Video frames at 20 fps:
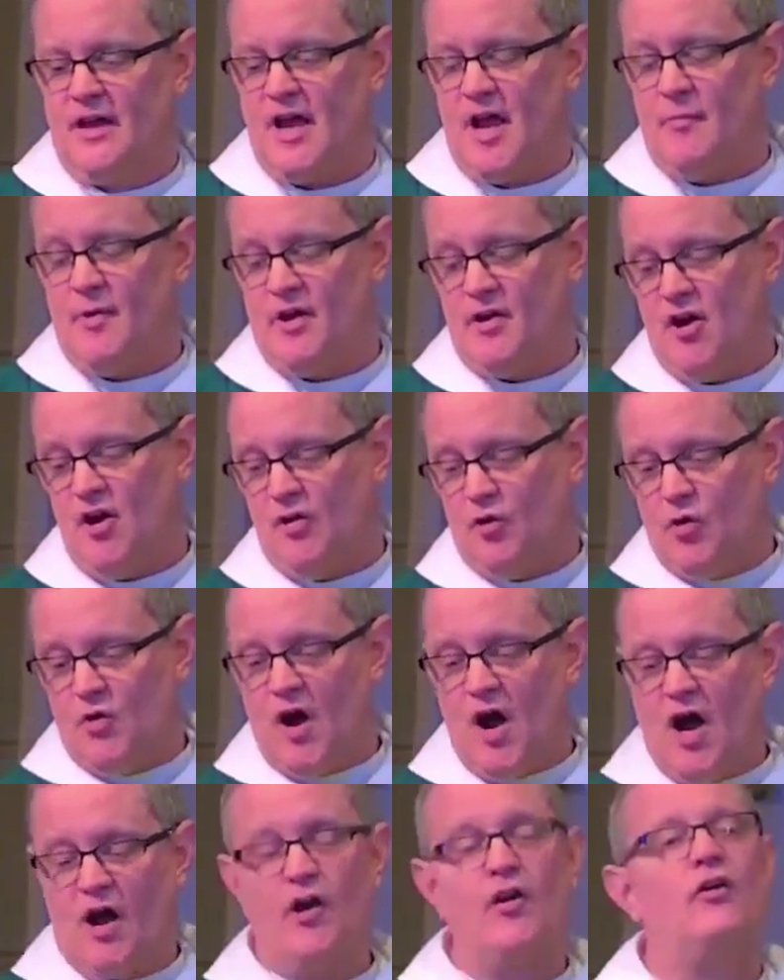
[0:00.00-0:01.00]
How about all who
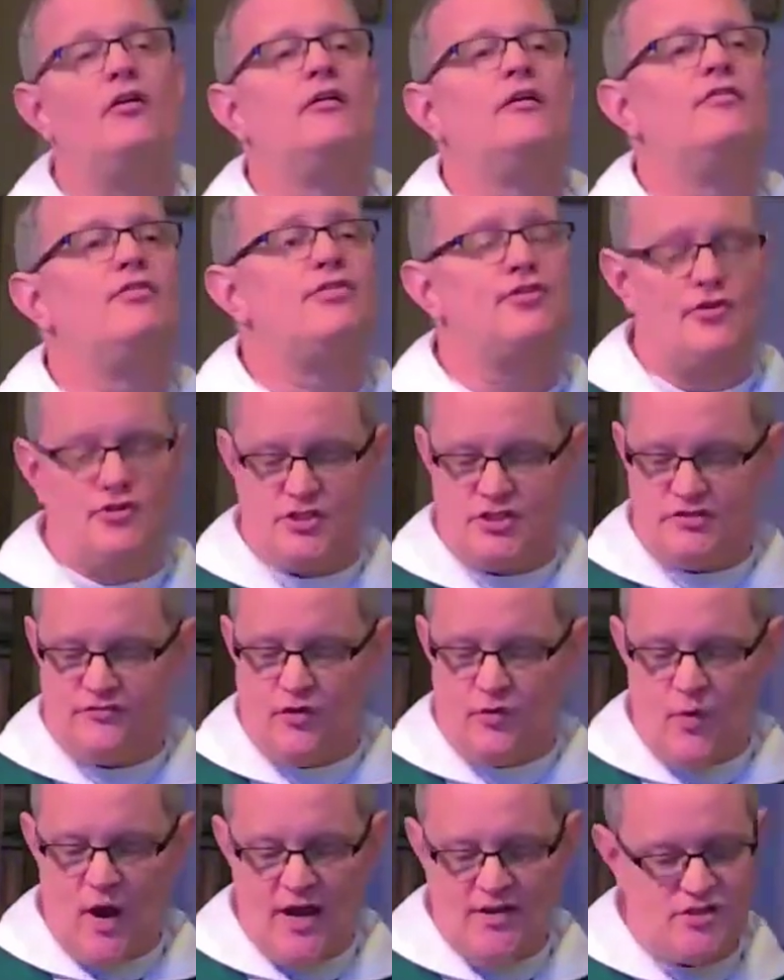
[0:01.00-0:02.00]
hunger and thirst
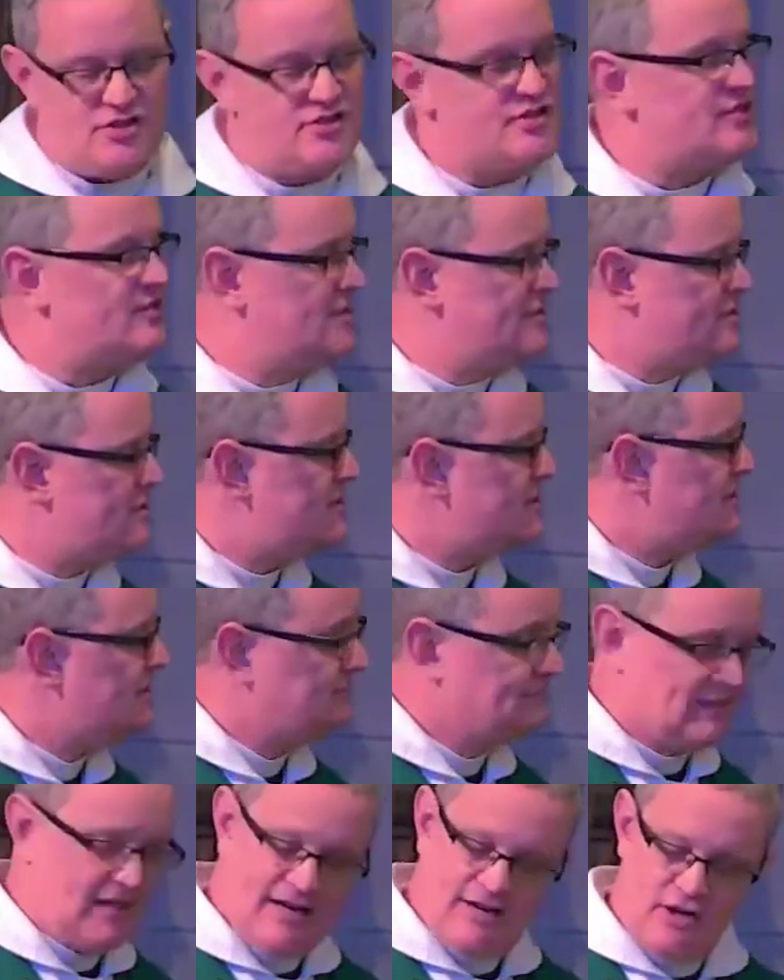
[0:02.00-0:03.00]
for righteousness?
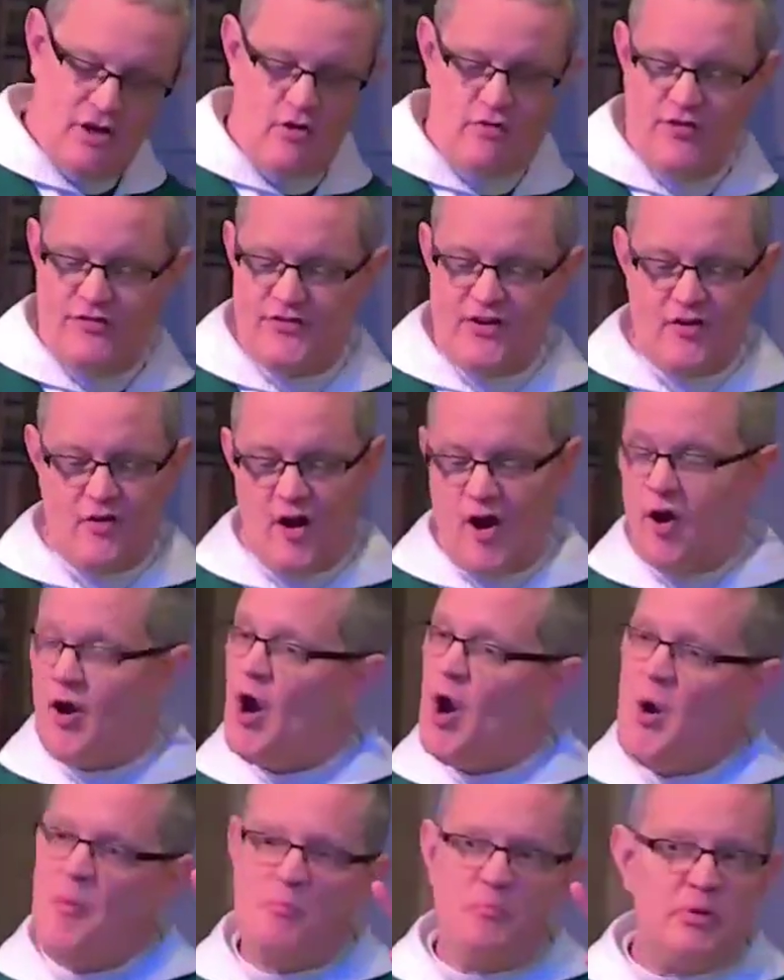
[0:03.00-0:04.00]
I know that there
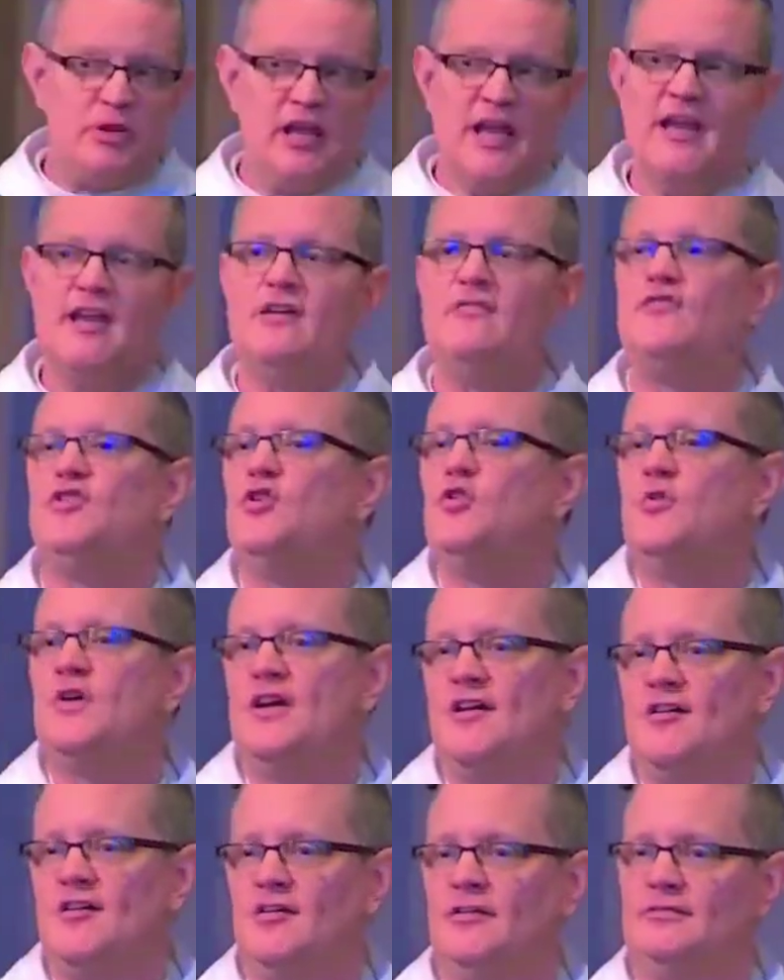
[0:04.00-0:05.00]
are plenty of you
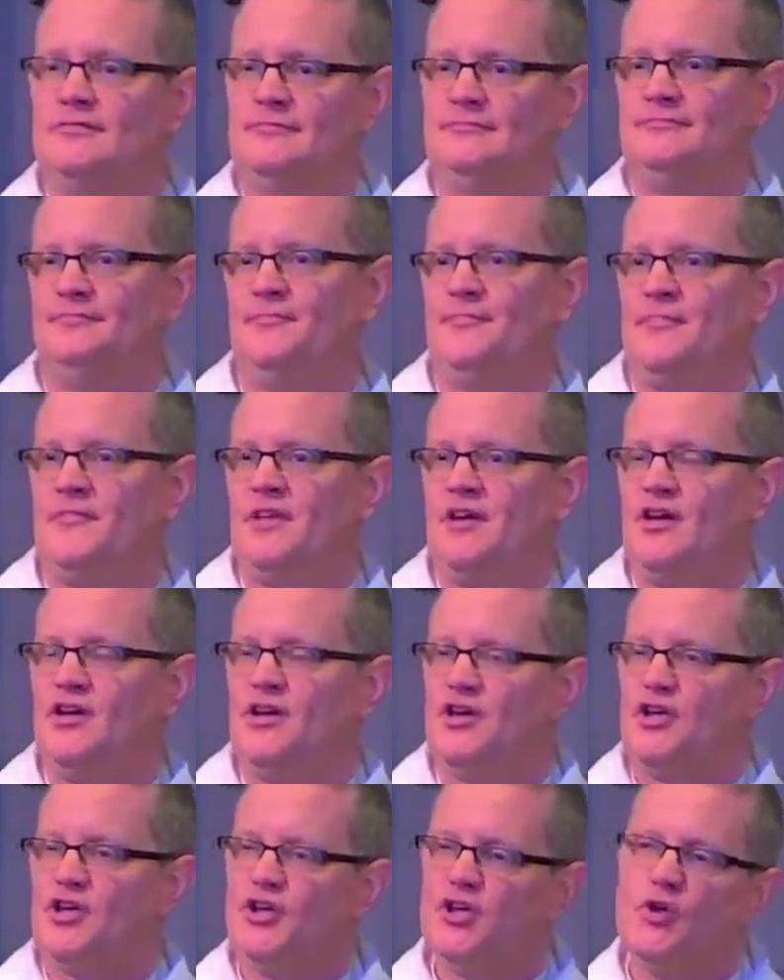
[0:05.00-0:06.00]
here.
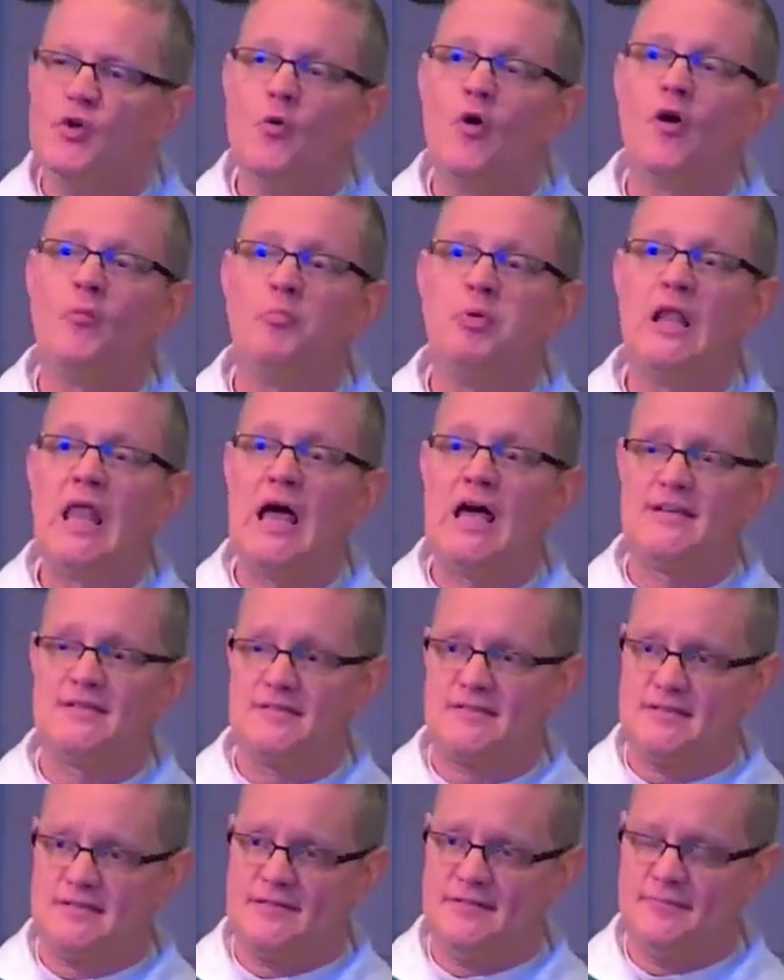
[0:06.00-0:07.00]
You are
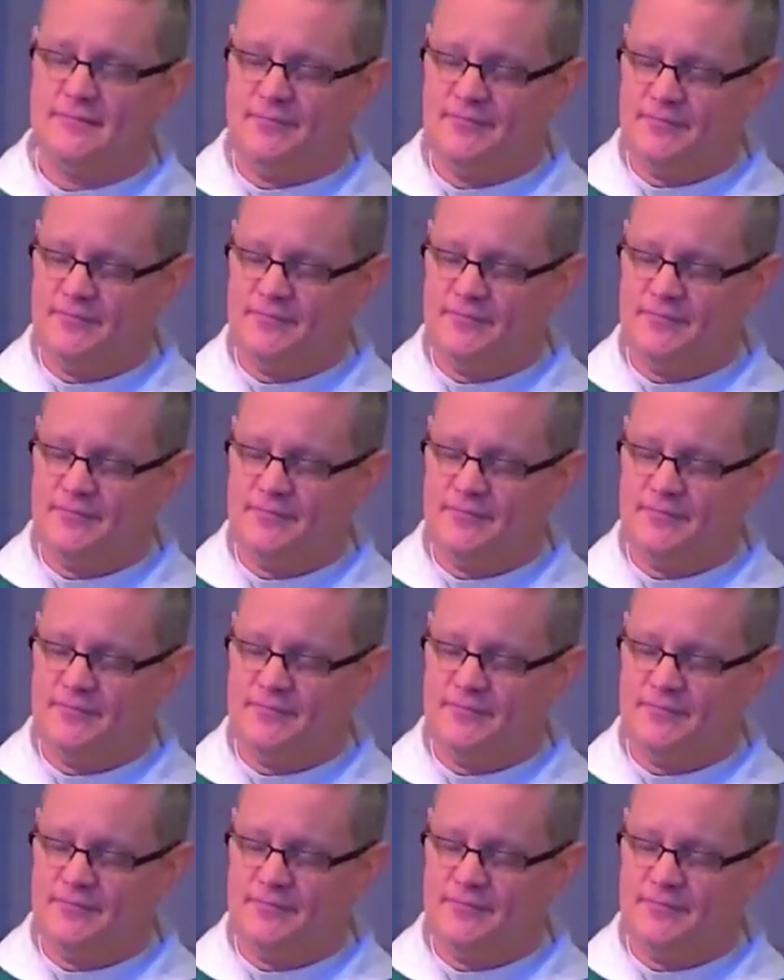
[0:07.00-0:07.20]
blessed.